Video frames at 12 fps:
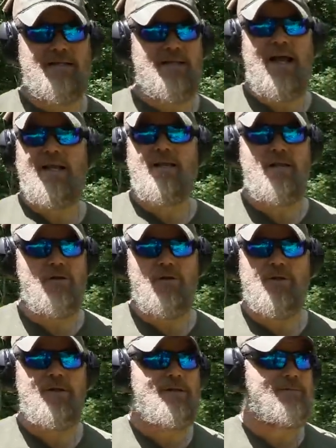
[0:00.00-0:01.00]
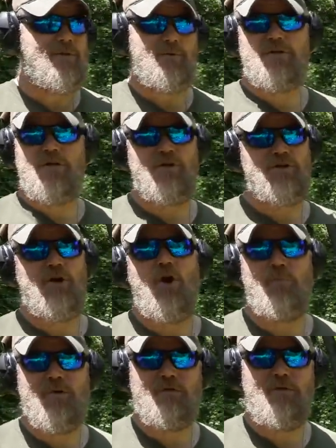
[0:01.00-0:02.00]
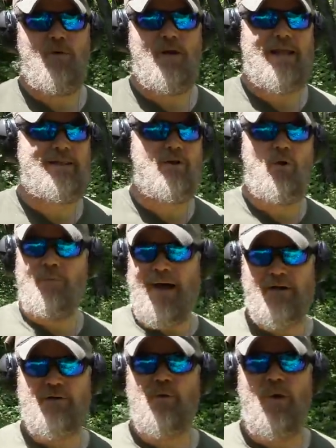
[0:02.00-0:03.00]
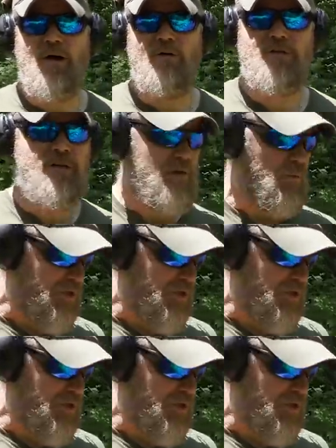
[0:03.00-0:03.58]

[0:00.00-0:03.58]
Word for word: does not yield the results you're hoping for, like the old Model twelves and the